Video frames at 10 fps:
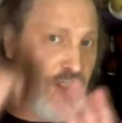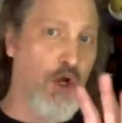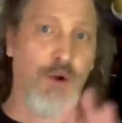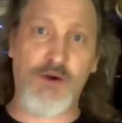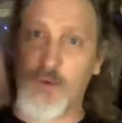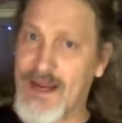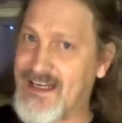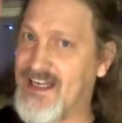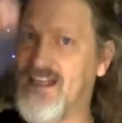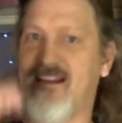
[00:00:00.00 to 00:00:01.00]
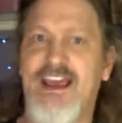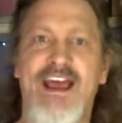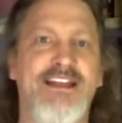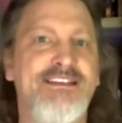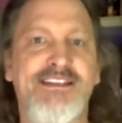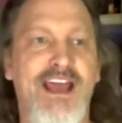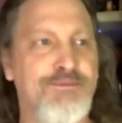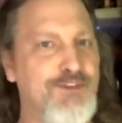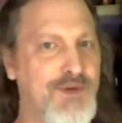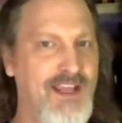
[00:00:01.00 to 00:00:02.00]
going right into the head
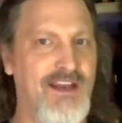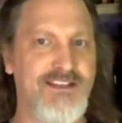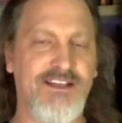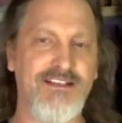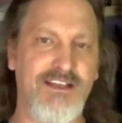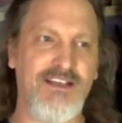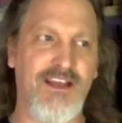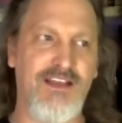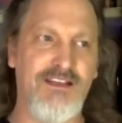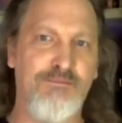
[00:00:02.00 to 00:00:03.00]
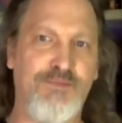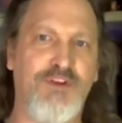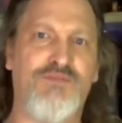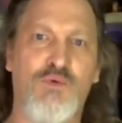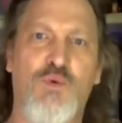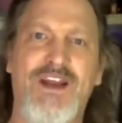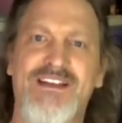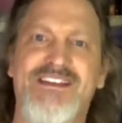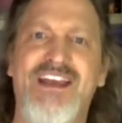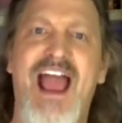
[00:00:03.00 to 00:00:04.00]
stab. So again, it's a beautiful way
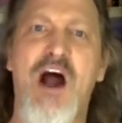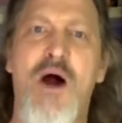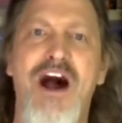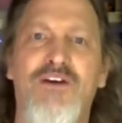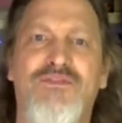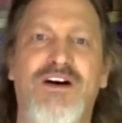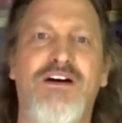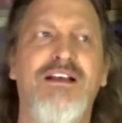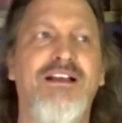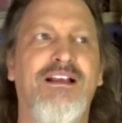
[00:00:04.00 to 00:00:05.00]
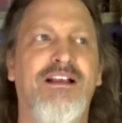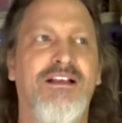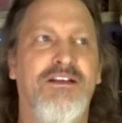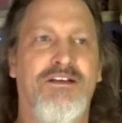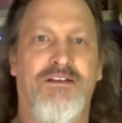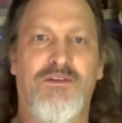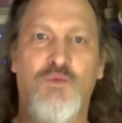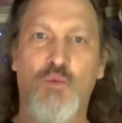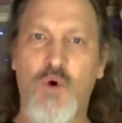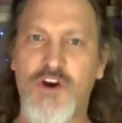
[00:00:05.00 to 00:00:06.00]
to see how Alpha
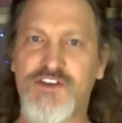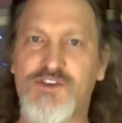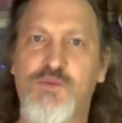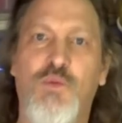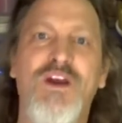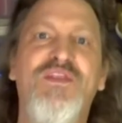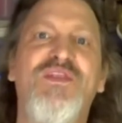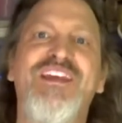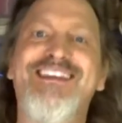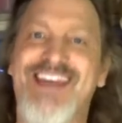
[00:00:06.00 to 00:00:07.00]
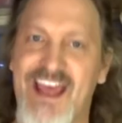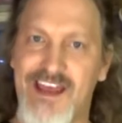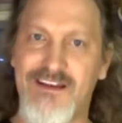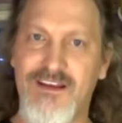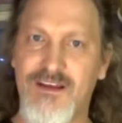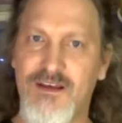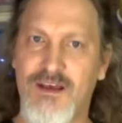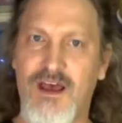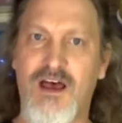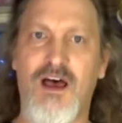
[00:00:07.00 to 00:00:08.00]
works with the dead,
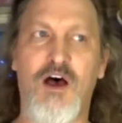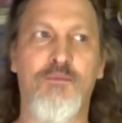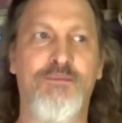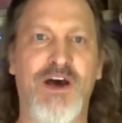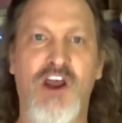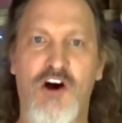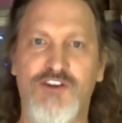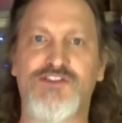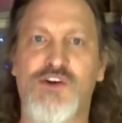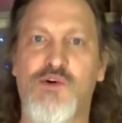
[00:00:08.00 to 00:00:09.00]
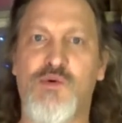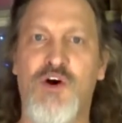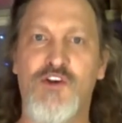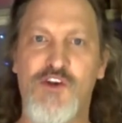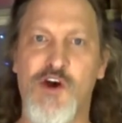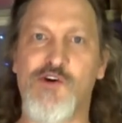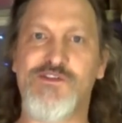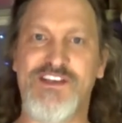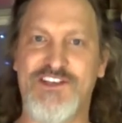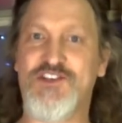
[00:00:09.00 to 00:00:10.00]
but also
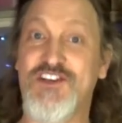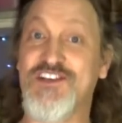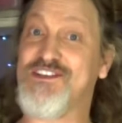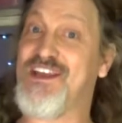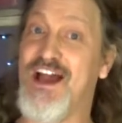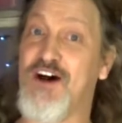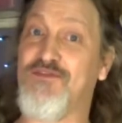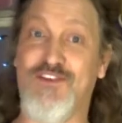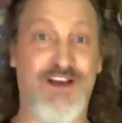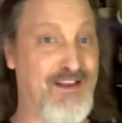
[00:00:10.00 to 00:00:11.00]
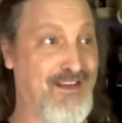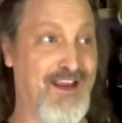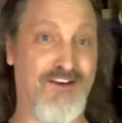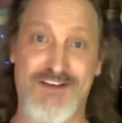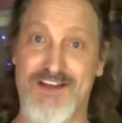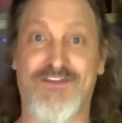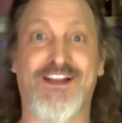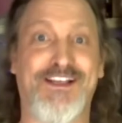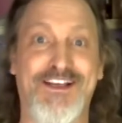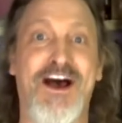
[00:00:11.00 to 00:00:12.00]
knows that she is the Alpha and they are
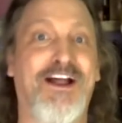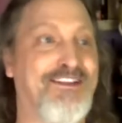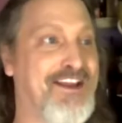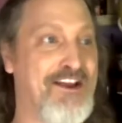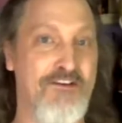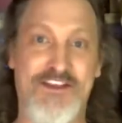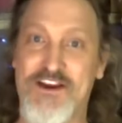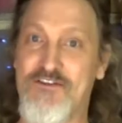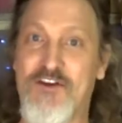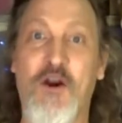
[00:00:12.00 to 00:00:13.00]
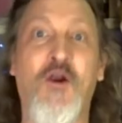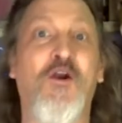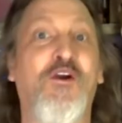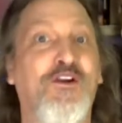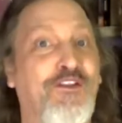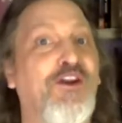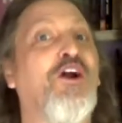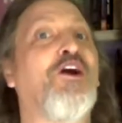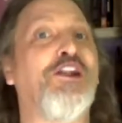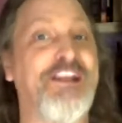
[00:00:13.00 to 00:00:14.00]
definitely not. They are the herd, the
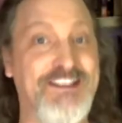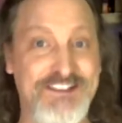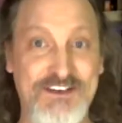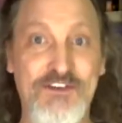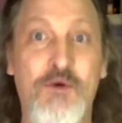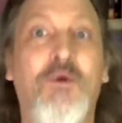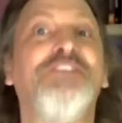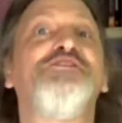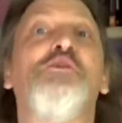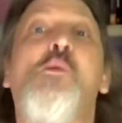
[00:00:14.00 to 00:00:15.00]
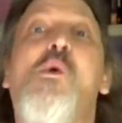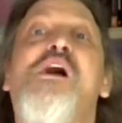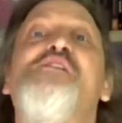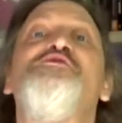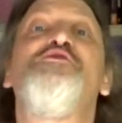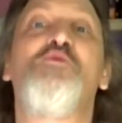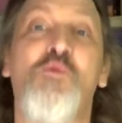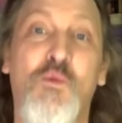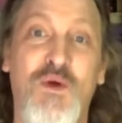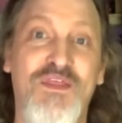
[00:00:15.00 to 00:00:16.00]
guardians. They're the ones that wander
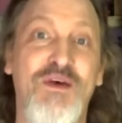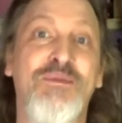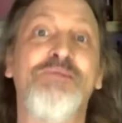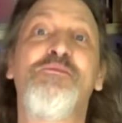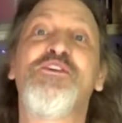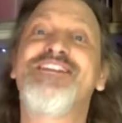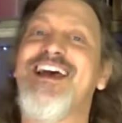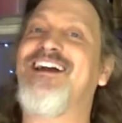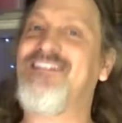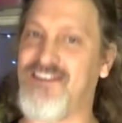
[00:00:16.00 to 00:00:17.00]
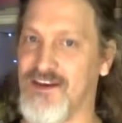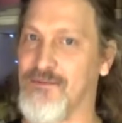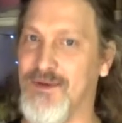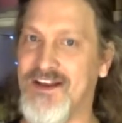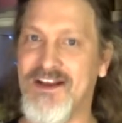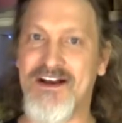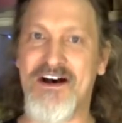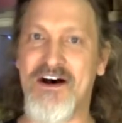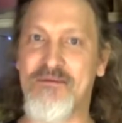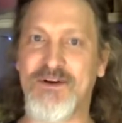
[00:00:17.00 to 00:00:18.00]
with them and protect them,
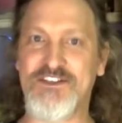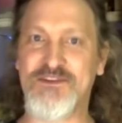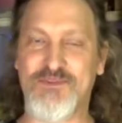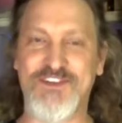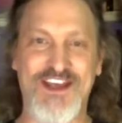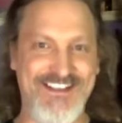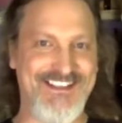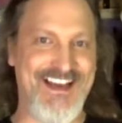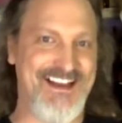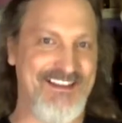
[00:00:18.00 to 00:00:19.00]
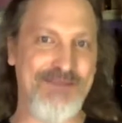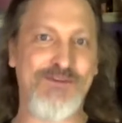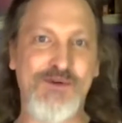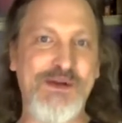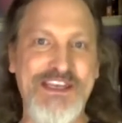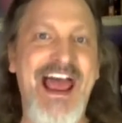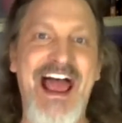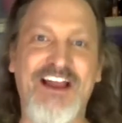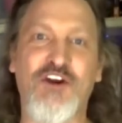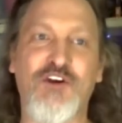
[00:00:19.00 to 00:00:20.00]
but she will not stand them to
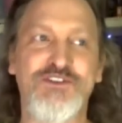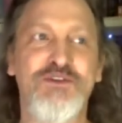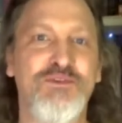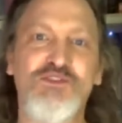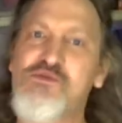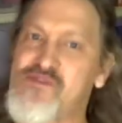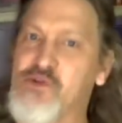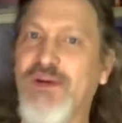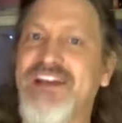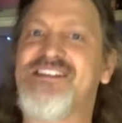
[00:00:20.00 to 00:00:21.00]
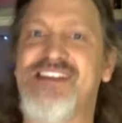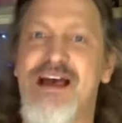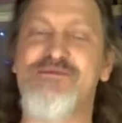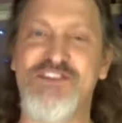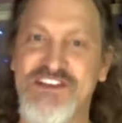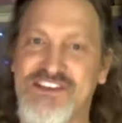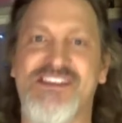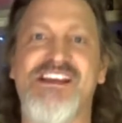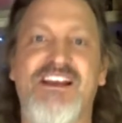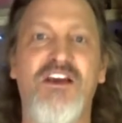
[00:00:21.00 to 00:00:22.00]
attack her. So it was sort of a great establishing
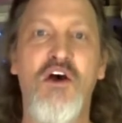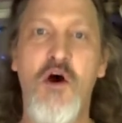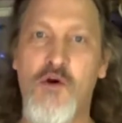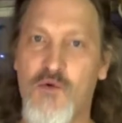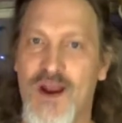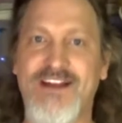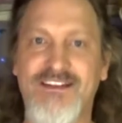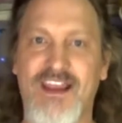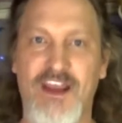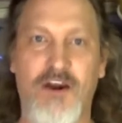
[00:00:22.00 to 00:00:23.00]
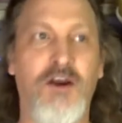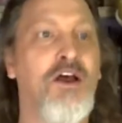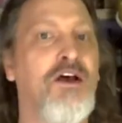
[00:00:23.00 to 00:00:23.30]
scene right there.